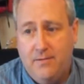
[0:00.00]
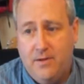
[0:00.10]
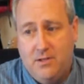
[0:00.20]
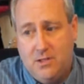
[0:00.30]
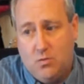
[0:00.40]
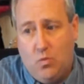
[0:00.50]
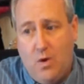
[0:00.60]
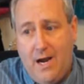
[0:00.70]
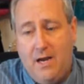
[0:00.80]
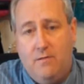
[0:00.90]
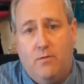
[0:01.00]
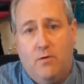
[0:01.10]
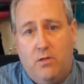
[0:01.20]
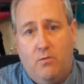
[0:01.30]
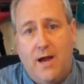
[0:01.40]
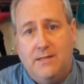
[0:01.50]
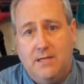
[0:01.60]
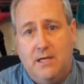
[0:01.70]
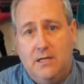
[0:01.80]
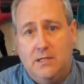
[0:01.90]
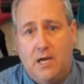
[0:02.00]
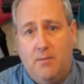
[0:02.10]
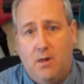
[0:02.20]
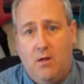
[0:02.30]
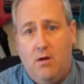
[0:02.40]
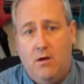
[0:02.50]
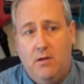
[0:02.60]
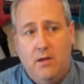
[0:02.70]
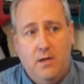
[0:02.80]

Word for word: than just waiting for the right tenant to come along.